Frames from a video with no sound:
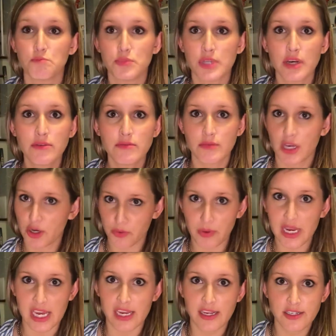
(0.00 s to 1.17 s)
Don't
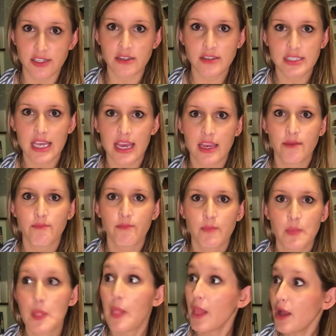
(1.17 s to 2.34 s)
agree. Don't say,
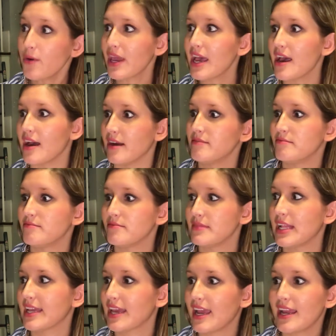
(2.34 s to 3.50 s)
oh, yeah,
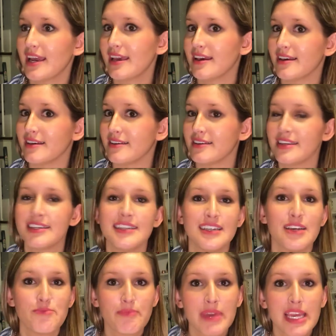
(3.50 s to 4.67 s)
like, I know.
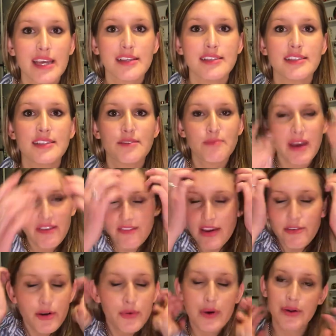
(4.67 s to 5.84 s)
Because my
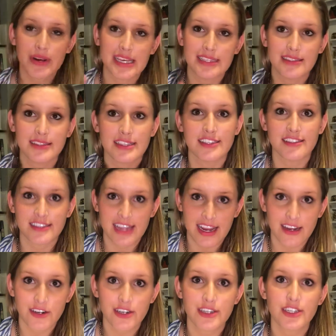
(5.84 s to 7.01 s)
favorite quote is the
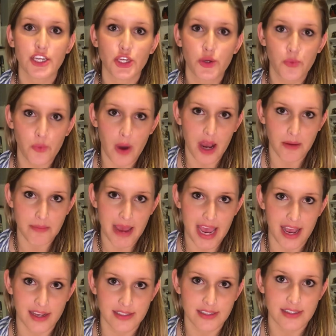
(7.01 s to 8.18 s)
standard you walk
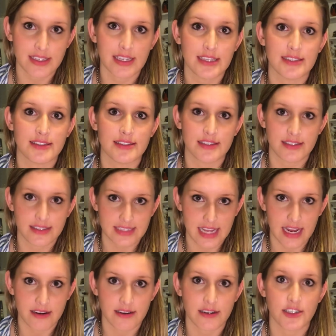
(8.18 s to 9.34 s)
past is the
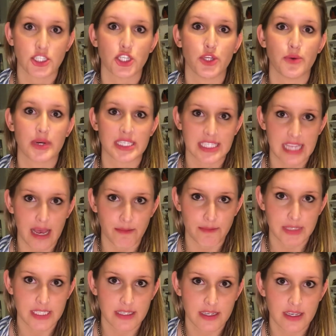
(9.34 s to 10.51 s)
standard you
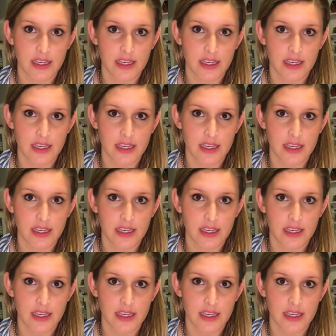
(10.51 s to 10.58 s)
accept.